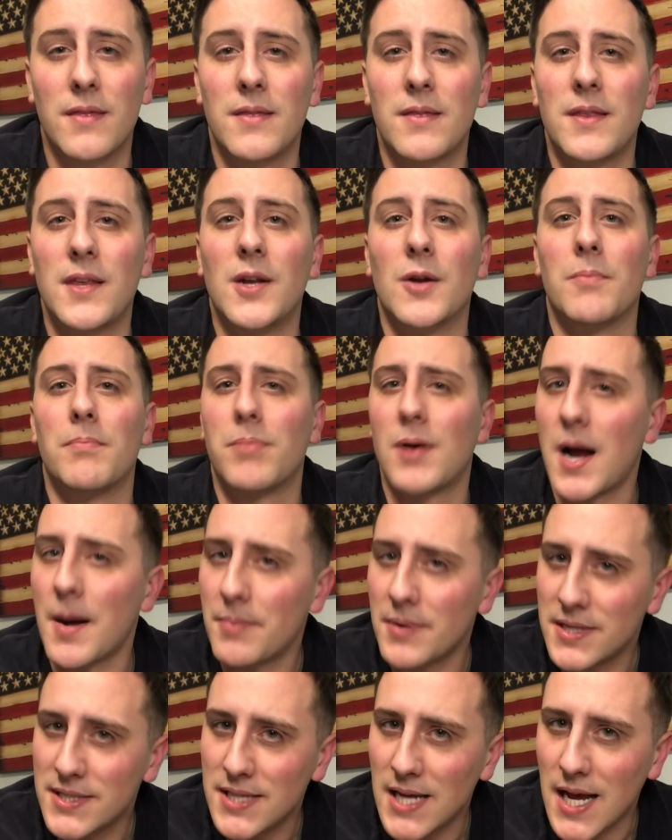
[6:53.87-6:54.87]
you know,
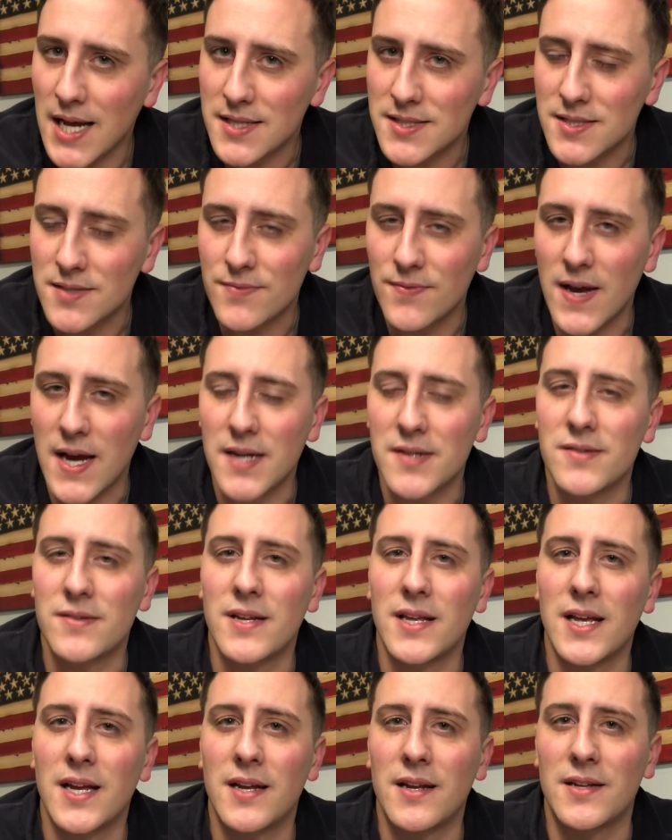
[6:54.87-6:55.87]
property taxes factored
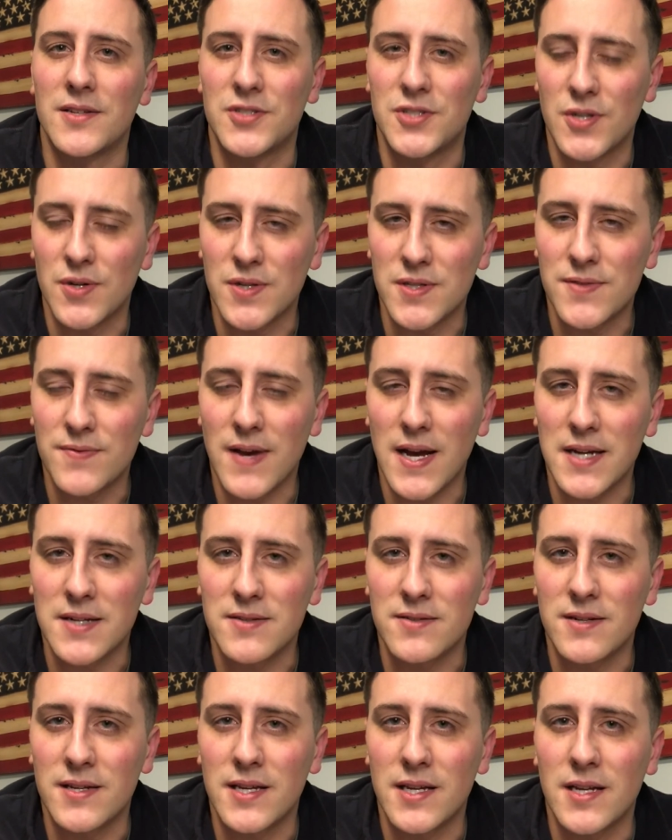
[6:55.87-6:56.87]
in, insurance
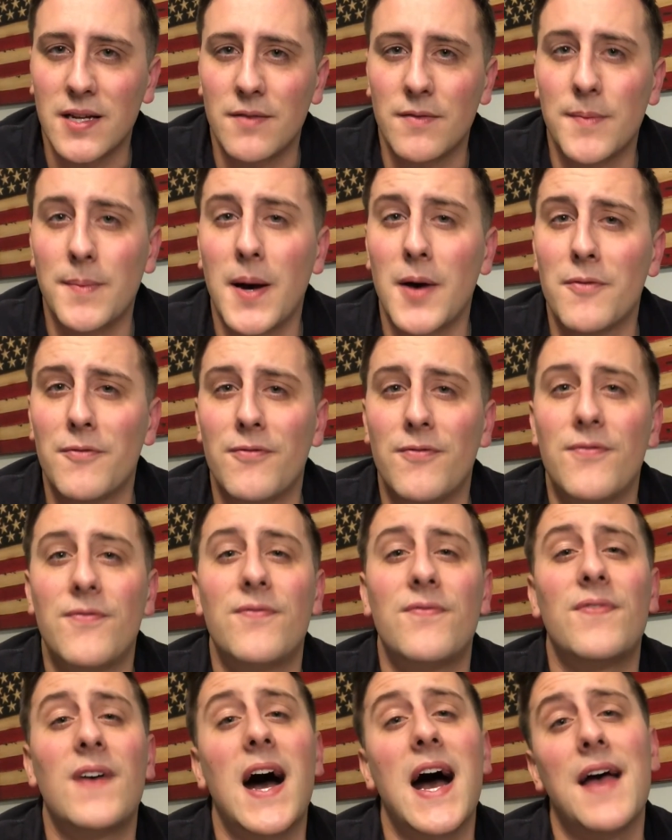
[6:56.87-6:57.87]
factored in, of about
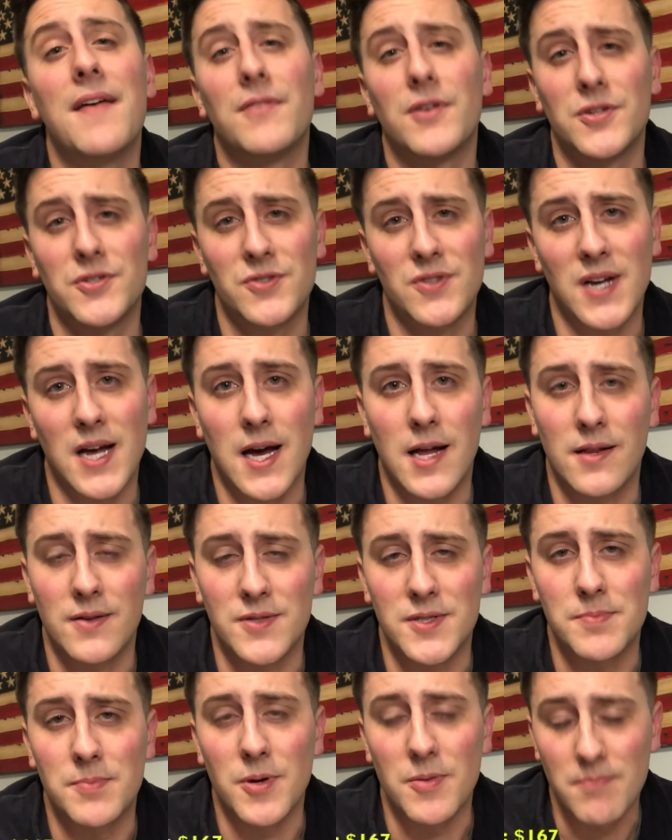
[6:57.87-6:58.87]

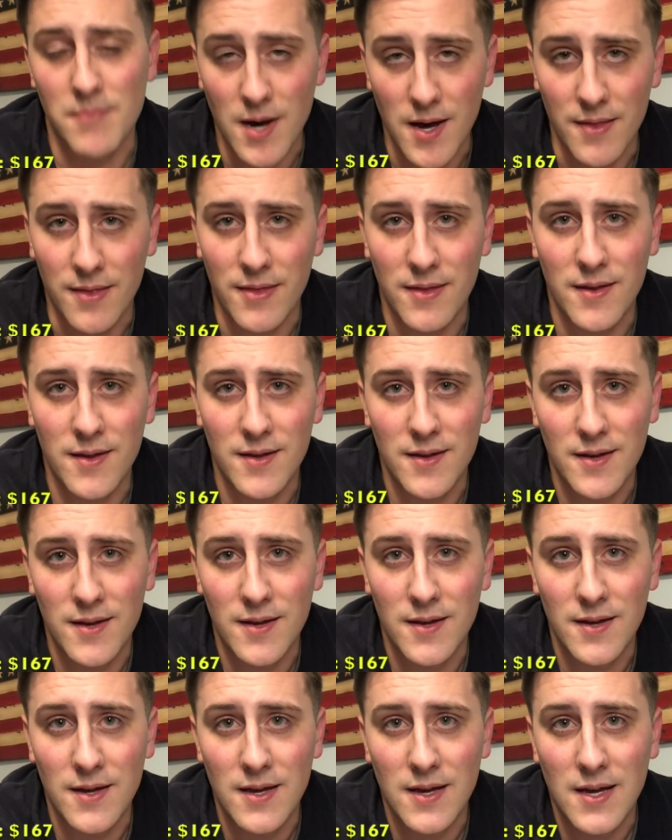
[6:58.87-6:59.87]
$500 per month.
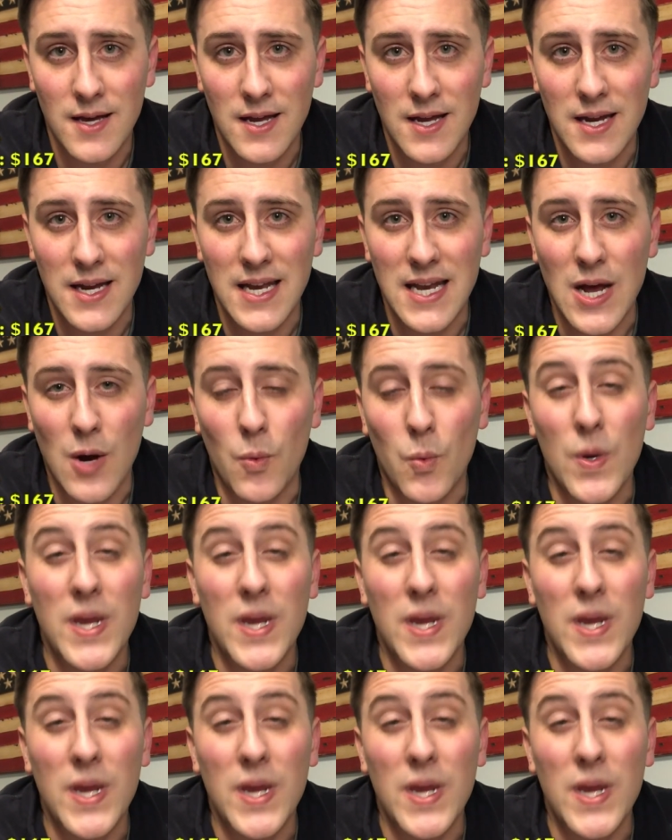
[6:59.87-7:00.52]
Now, we